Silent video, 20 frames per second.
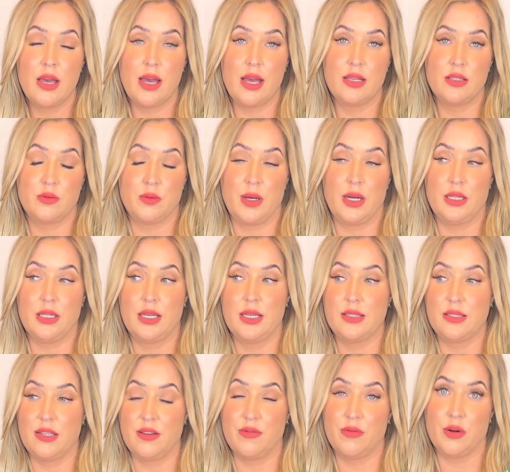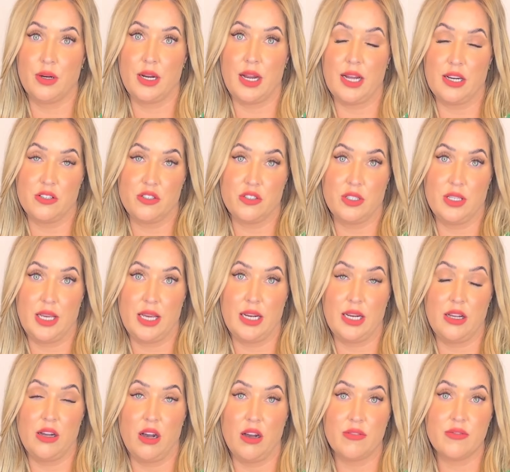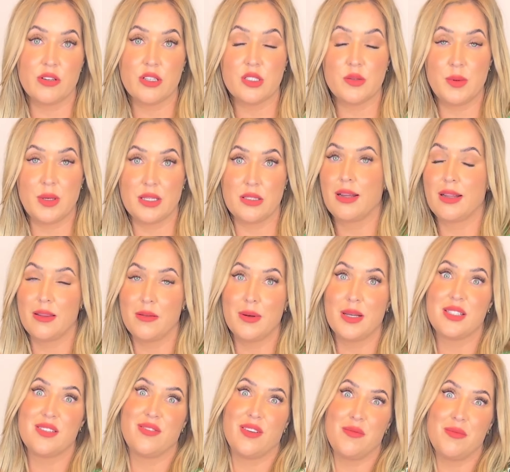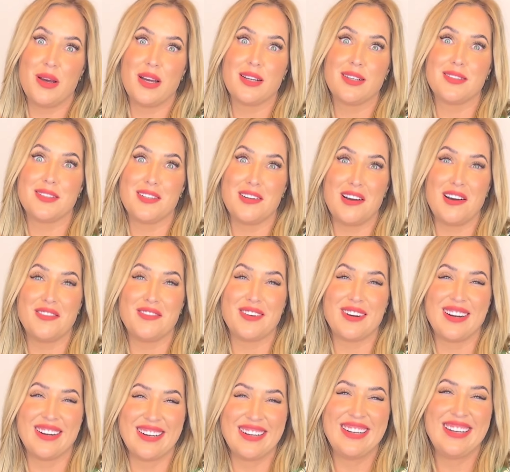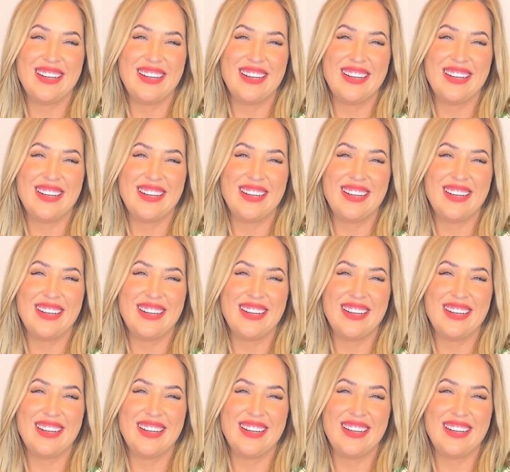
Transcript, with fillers: as well as if we're actually getting offers, because the best feedback is an offer.